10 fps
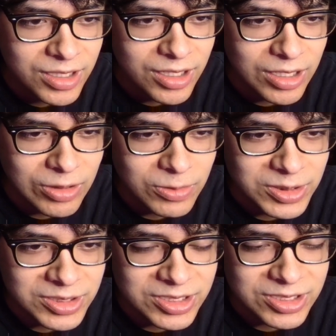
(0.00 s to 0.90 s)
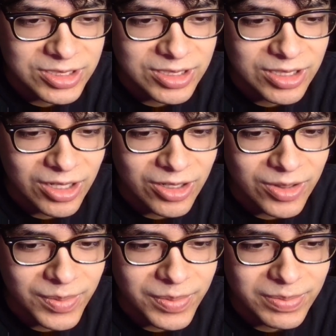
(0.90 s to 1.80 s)
I was
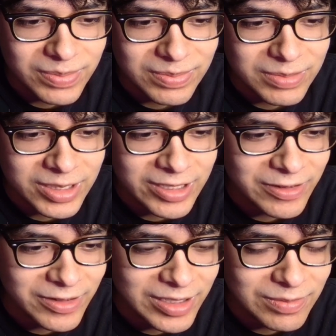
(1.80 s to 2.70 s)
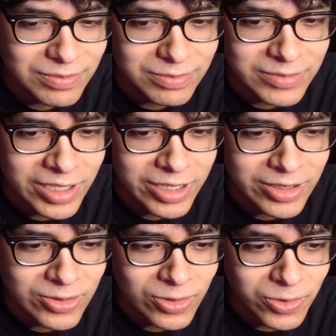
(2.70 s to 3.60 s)
uh, kind of like taking
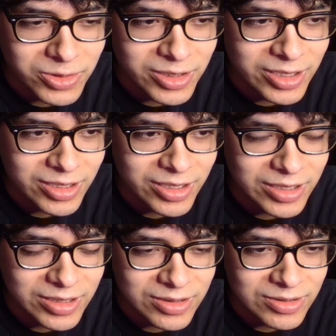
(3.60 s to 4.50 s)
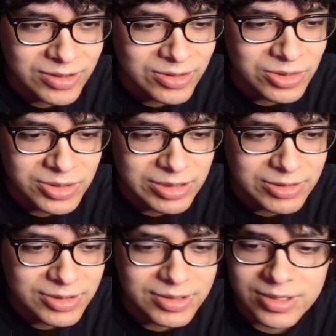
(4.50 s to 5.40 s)
this whole thing like too
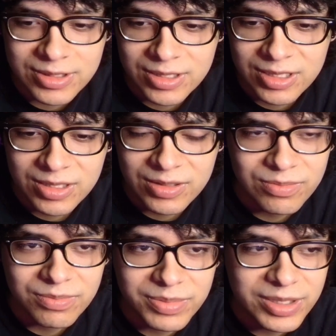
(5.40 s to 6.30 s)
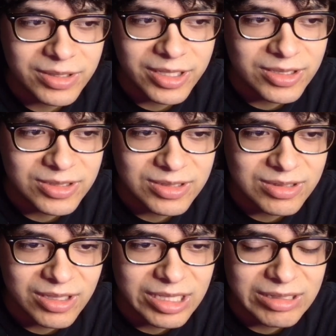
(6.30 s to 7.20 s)
seriously. Being like, a,
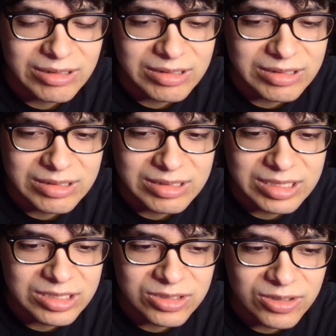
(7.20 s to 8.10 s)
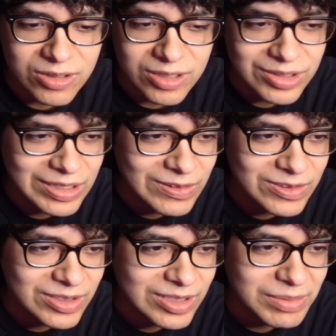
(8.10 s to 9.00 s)
like a jerk and
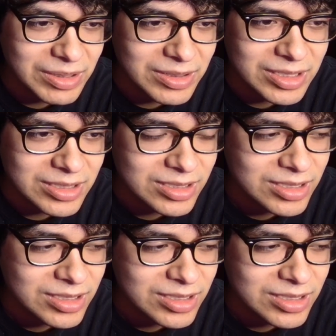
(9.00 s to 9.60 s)
everything about it.